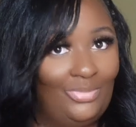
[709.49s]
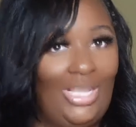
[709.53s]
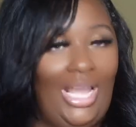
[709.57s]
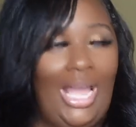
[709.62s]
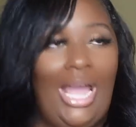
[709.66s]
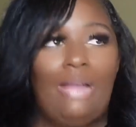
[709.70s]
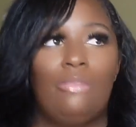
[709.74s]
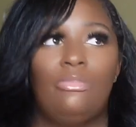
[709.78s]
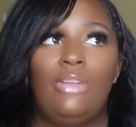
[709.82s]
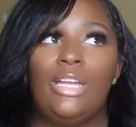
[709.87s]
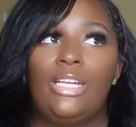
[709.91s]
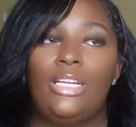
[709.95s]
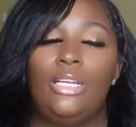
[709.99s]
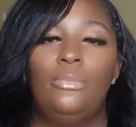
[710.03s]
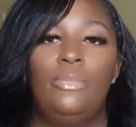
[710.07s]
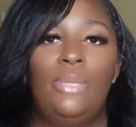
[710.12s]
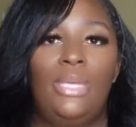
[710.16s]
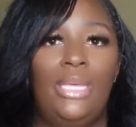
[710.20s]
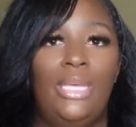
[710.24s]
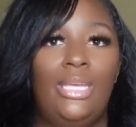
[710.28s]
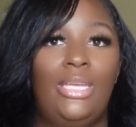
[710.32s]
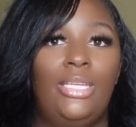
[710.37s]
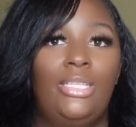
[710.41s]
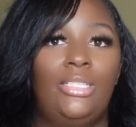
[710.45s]
I
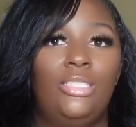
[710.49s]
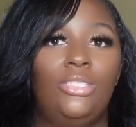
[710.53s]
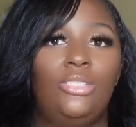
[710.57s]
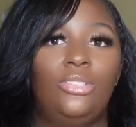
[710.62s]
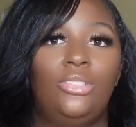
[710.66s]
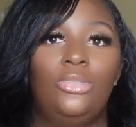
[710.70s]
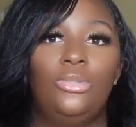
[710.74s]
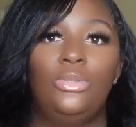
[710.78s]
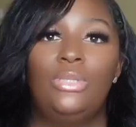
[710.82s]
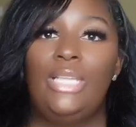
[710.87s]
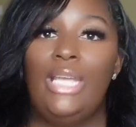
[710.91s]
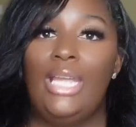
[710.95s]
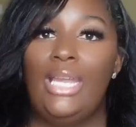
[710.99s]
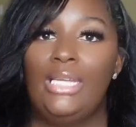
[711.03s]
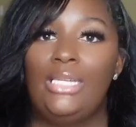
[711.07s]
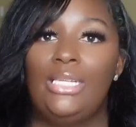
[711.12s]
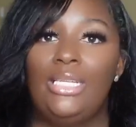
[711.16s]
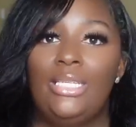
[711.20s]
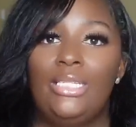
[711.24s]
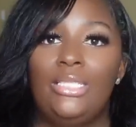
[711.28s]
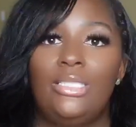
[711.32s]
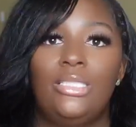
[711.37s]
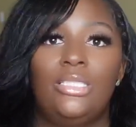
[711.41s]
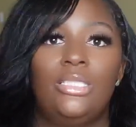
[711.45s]
recommend you
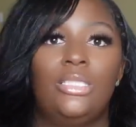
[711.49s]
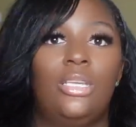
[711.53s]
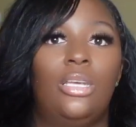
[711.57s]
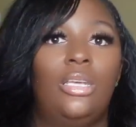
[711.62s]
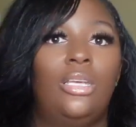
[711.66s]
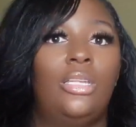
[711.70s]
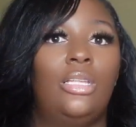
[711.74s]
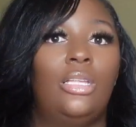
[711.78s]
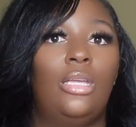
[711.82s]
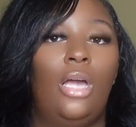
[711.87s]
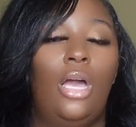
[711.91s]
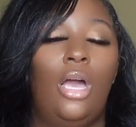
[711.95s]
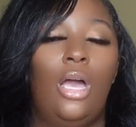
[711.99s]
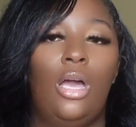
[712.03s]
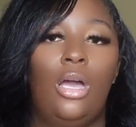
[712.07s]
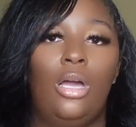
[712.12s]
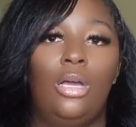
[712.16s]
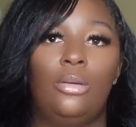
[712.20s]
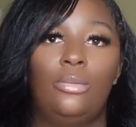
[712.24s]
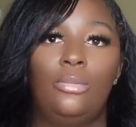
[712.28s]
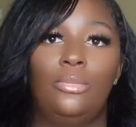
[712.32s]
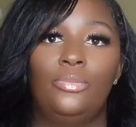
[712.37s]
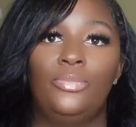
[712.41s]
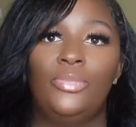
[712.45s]
ladies
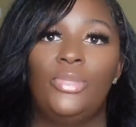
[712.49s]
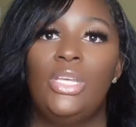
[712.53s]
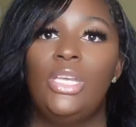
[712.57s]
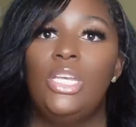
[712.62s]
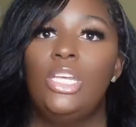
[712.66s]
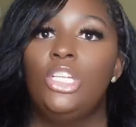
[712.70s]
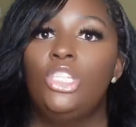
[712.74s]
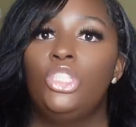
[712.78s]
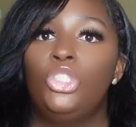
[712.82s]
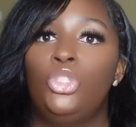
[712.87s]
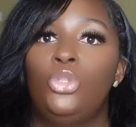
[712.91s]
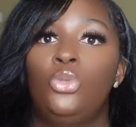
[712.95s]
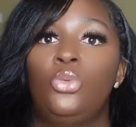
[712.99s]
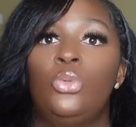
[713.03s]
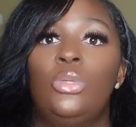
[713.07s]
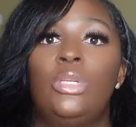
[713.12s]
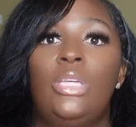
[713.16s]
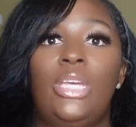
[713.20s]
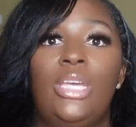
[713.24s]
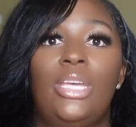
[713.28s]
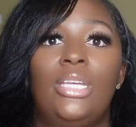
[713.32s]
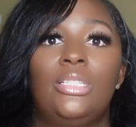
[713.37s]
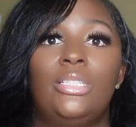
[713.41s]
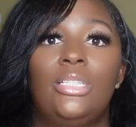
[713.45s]
to
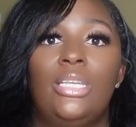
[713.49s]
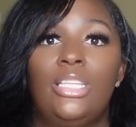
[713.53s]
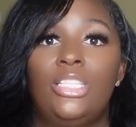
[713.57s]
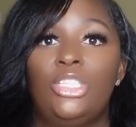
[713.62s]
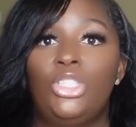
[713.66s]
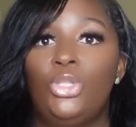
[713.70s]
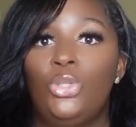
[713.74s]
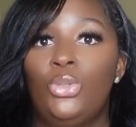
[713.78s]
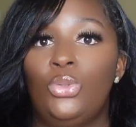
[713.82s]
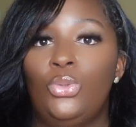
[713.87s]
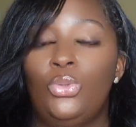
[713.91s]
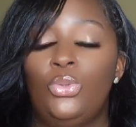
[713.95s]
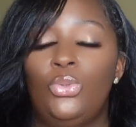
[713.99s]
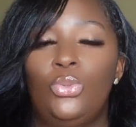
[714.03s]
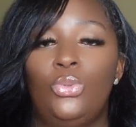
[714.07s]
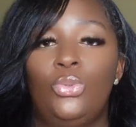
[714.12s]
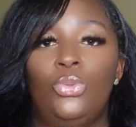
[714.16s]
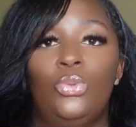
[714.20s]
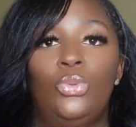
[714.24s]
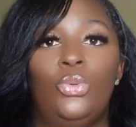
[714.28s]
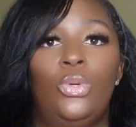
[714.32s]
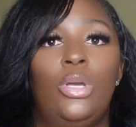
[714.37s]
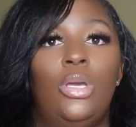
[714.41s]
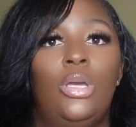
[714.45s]
get
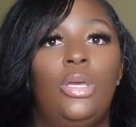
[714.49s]
into